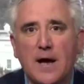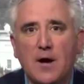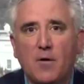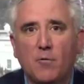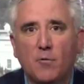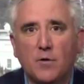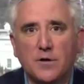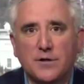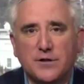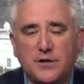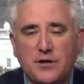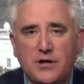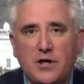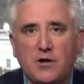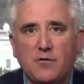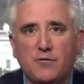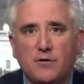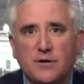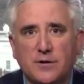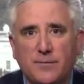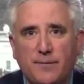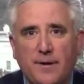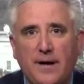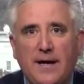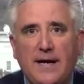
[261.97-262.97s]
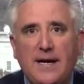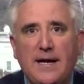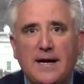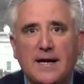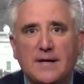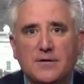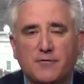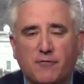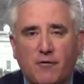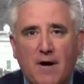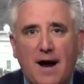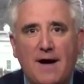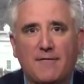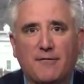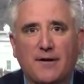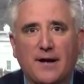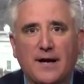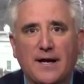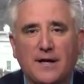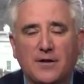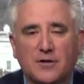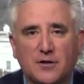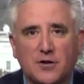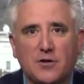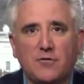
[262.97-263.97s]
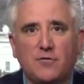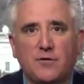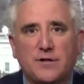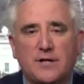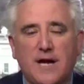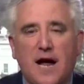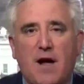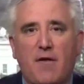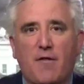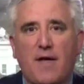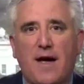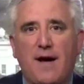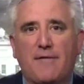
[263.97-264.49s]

was due to be traveling to South